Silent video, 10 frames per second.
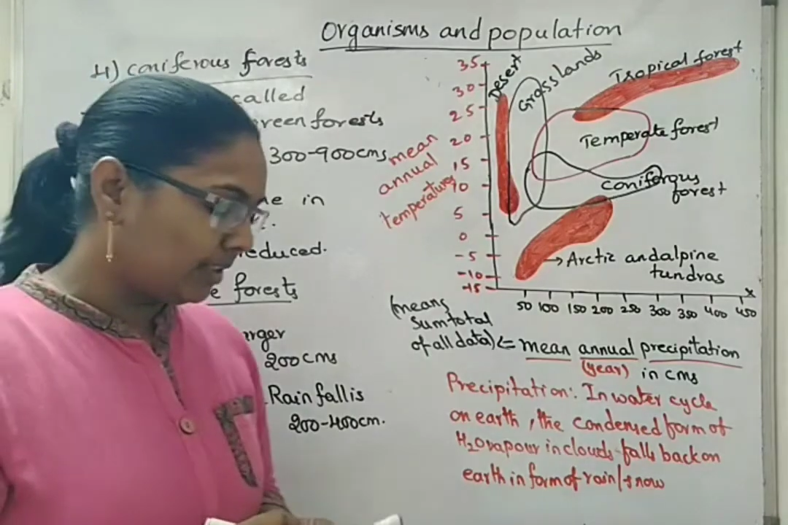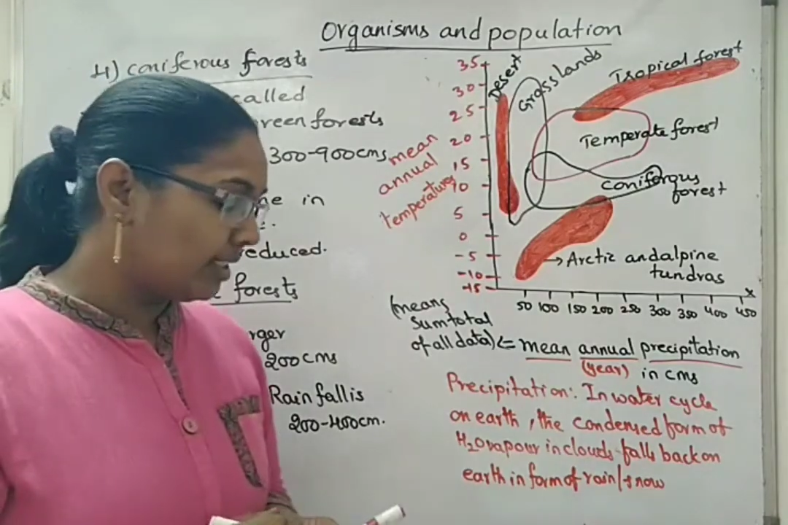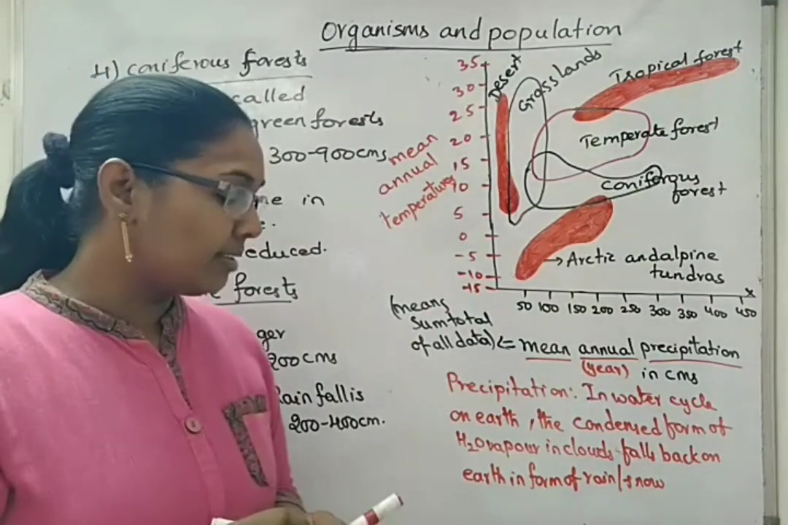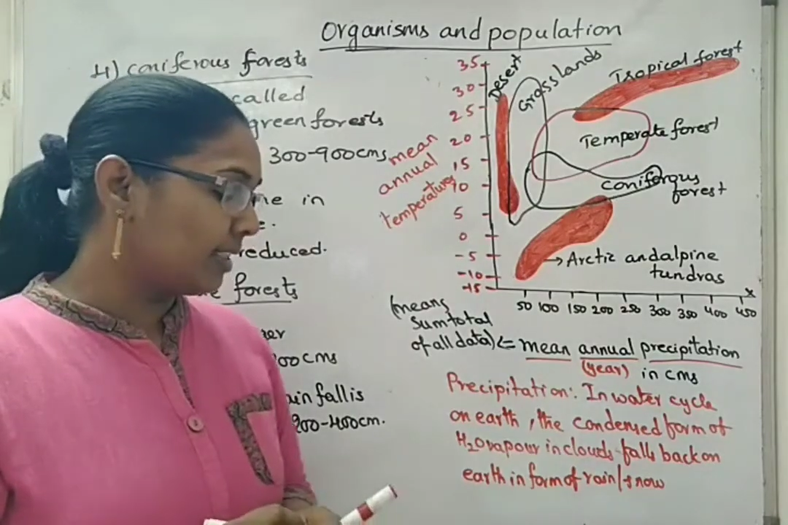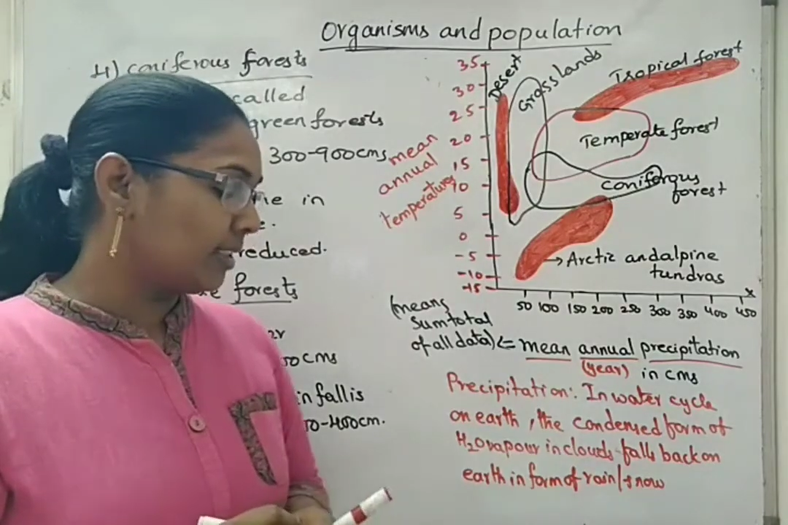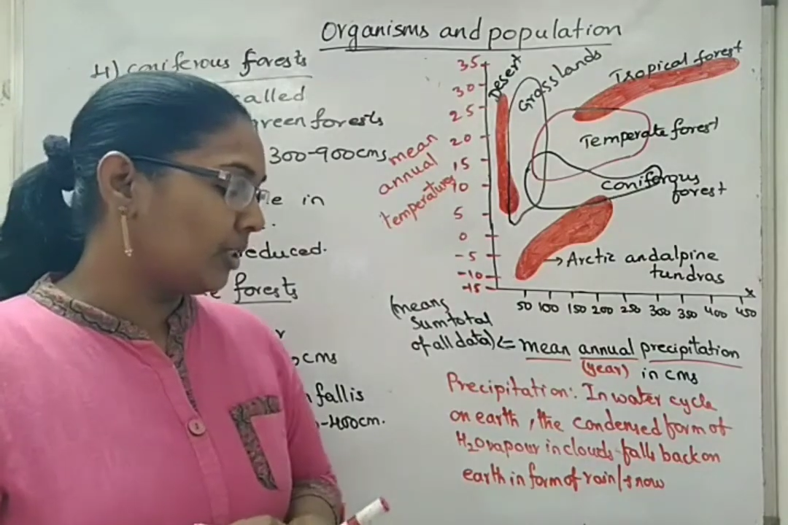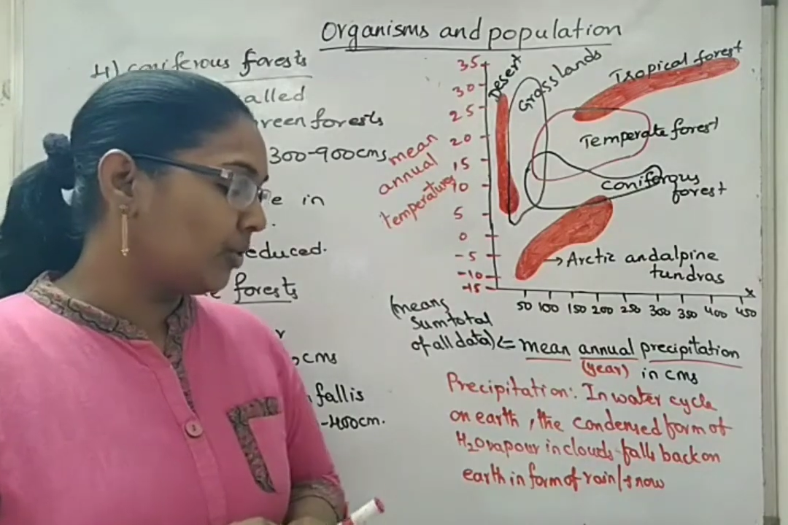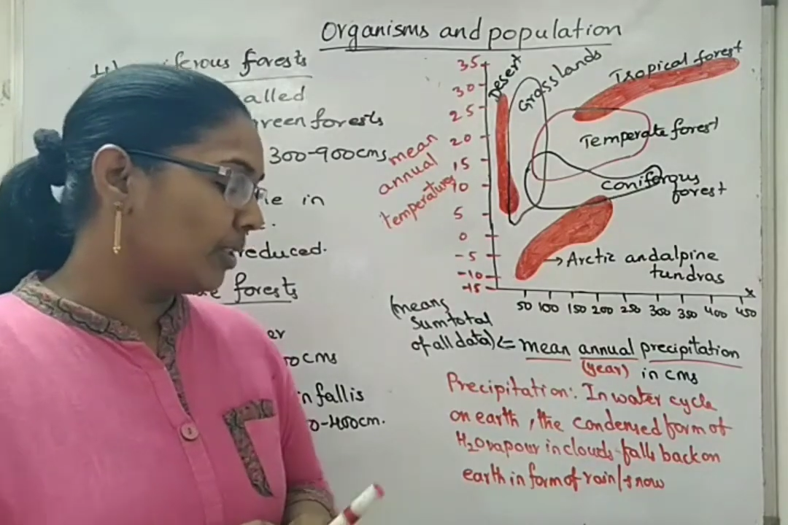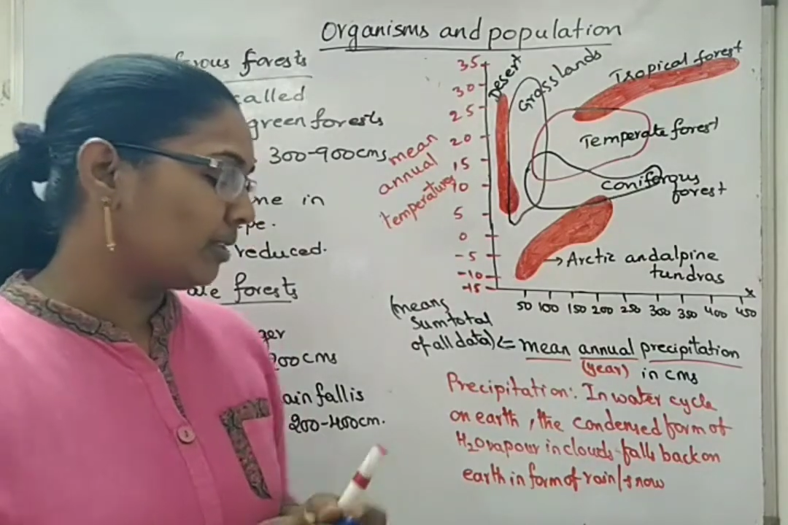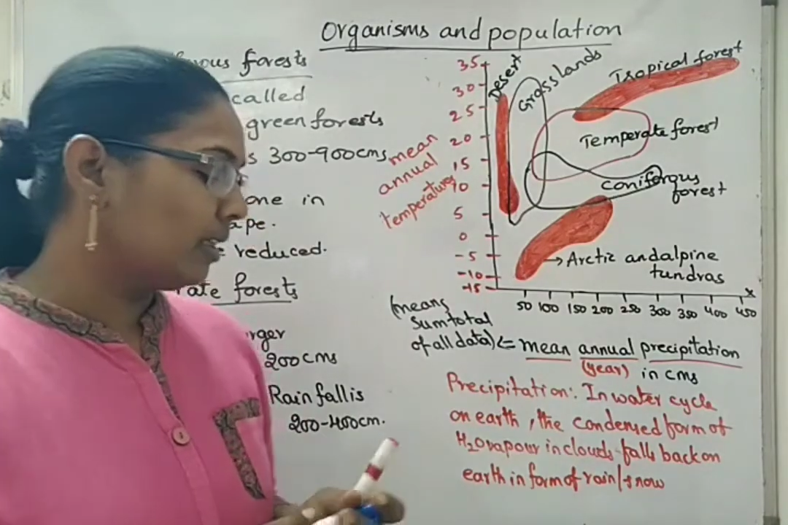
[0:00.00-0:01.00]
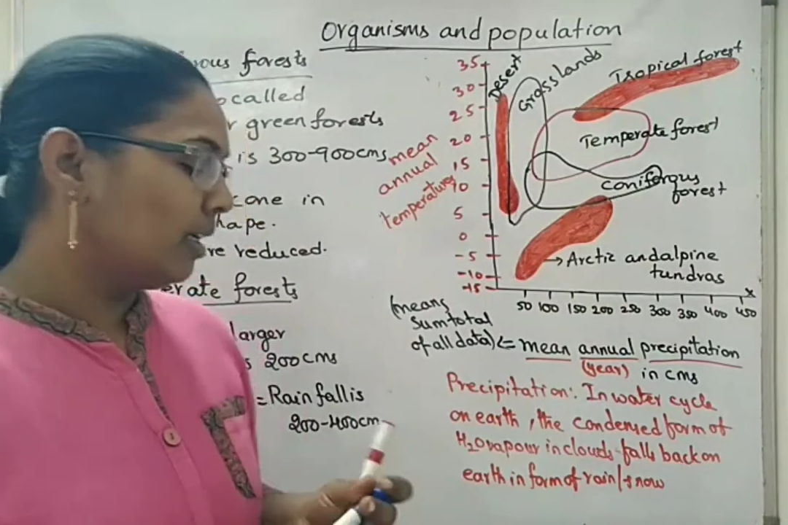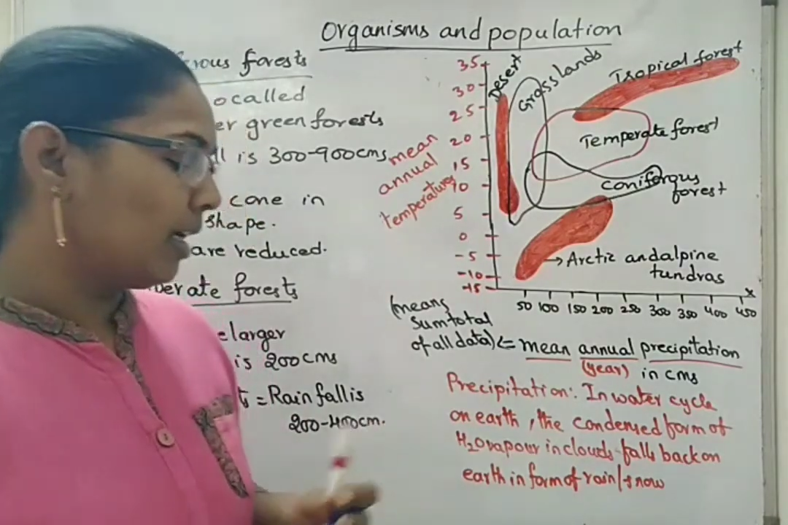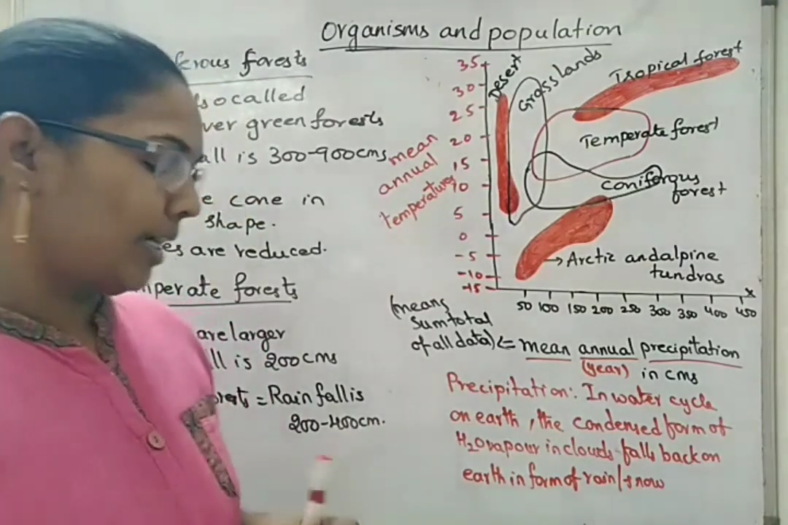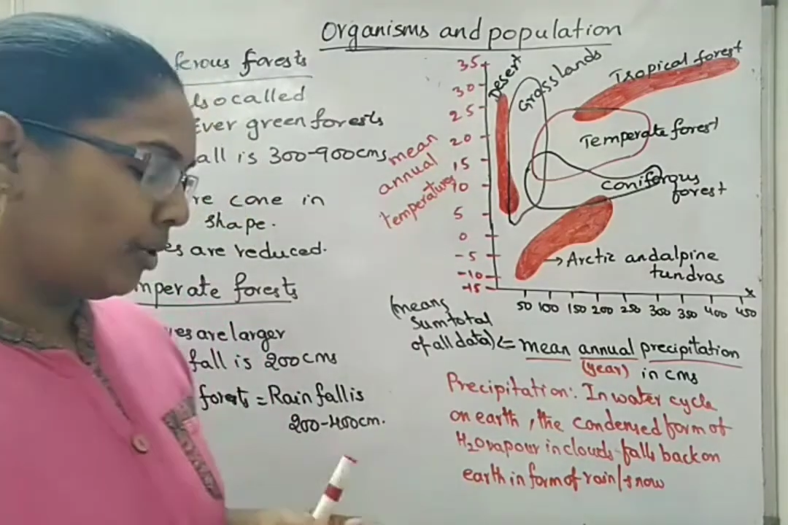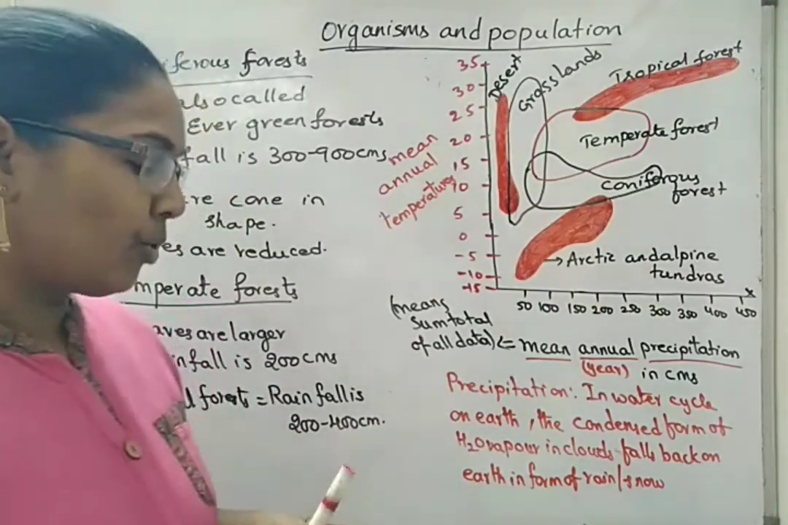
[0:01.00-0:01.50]
this deciduous
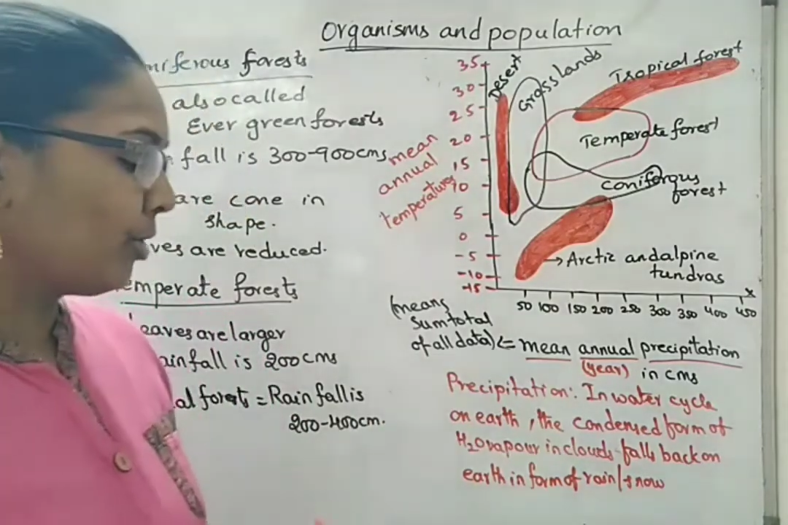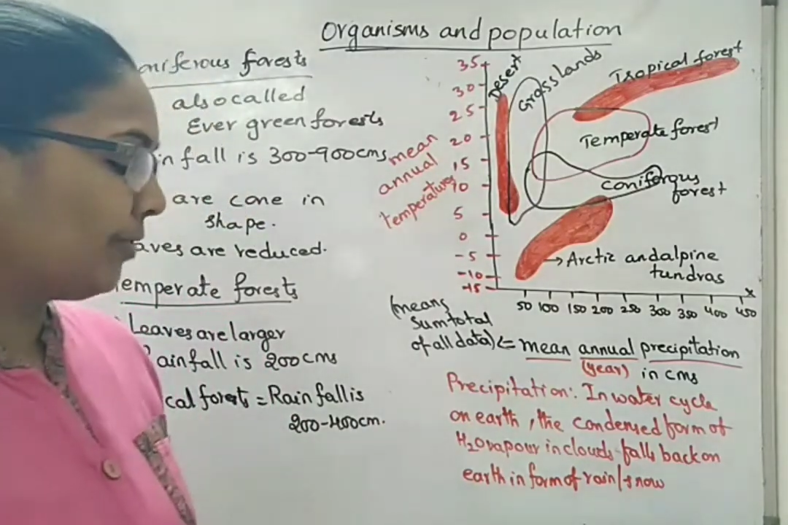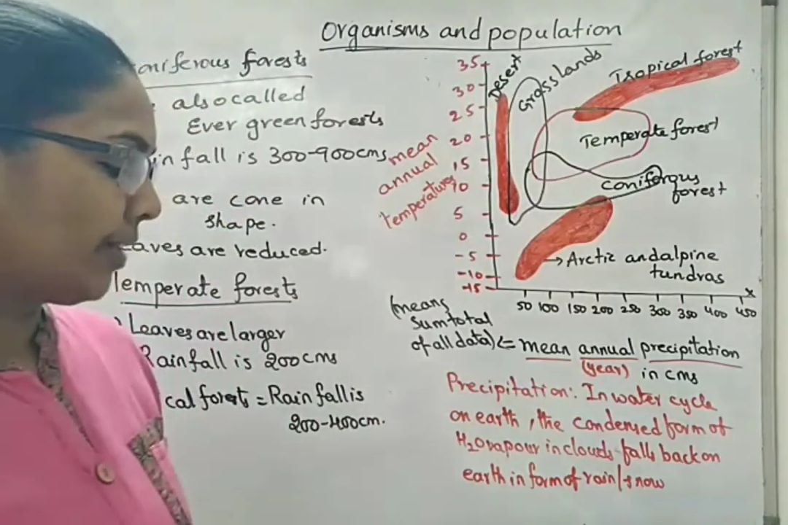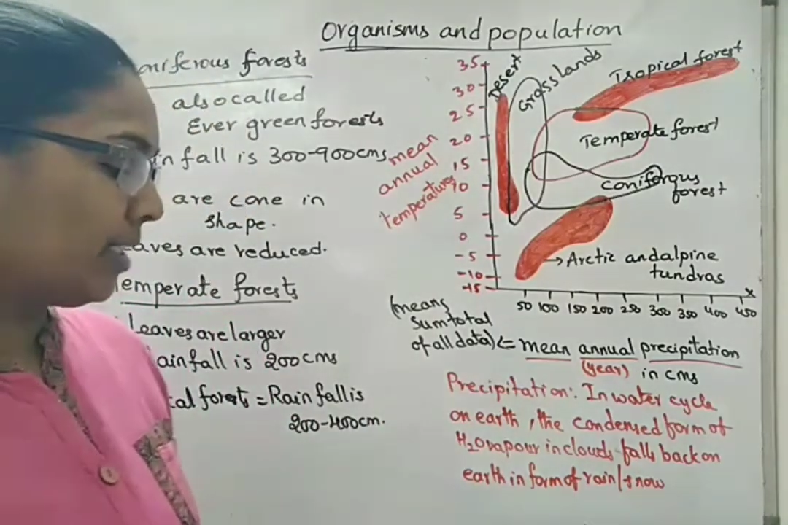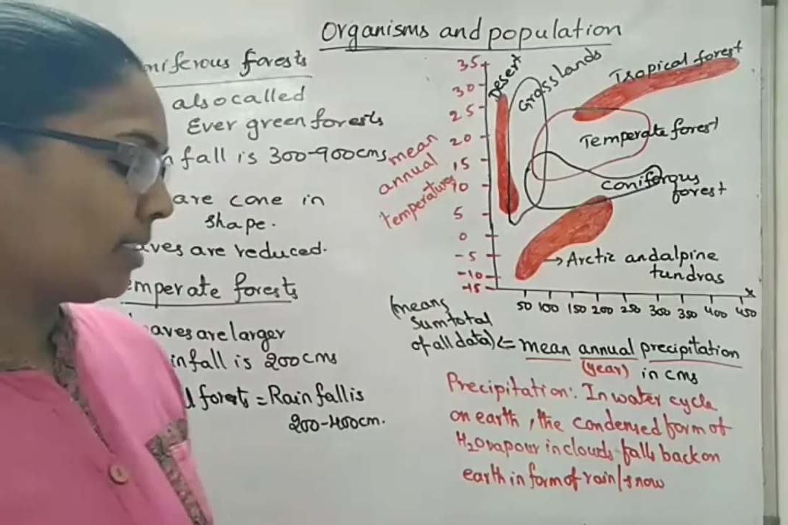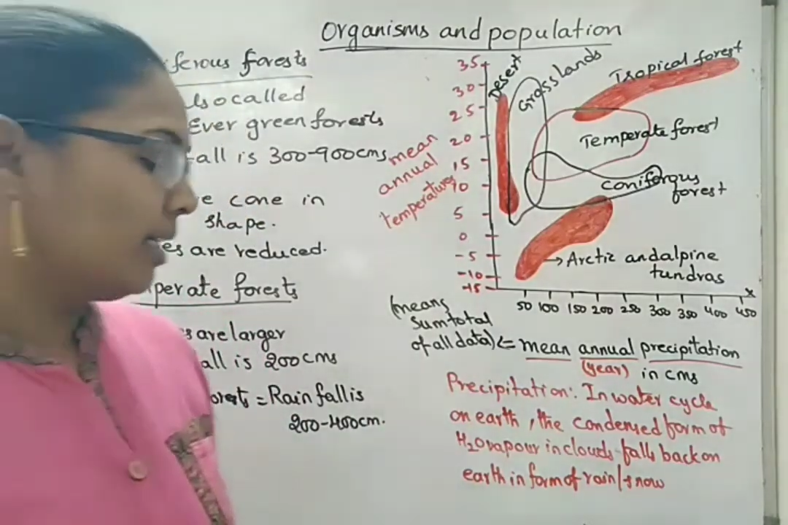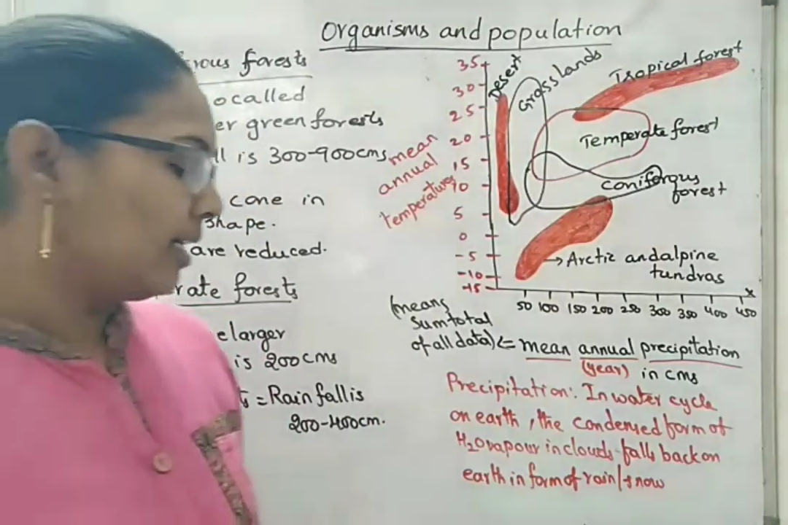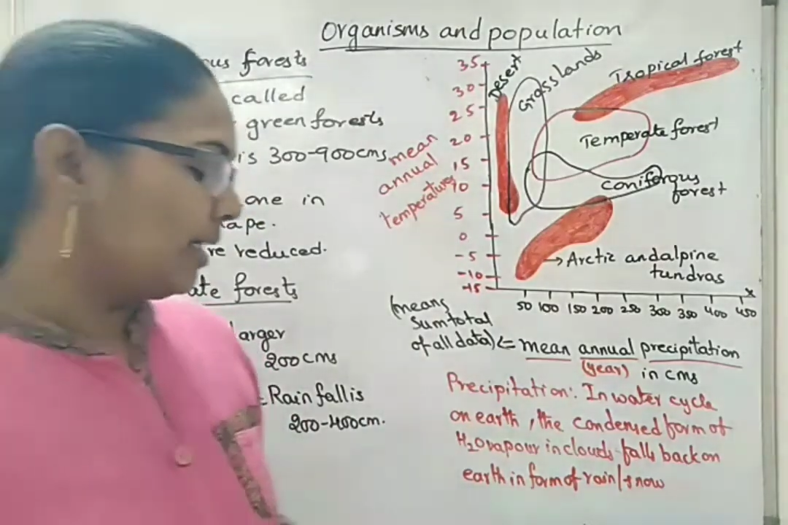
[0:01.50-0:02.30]
and coniferous?